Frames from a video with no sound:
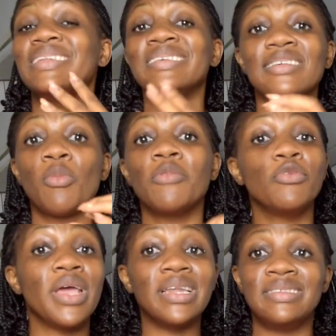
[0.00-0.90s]
These are some of the
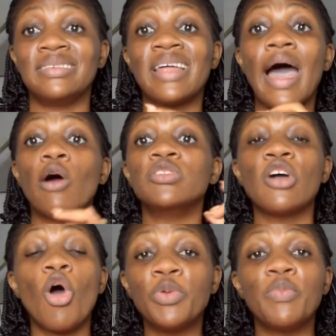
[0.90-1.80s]
realities that I'll
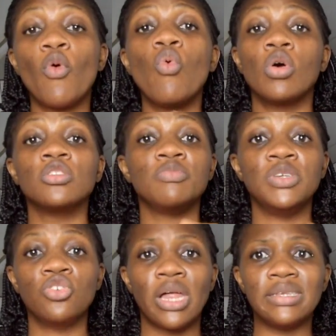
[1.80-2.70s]
tell people who want to be
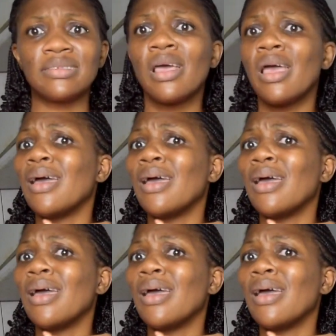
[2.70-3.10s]
journalists.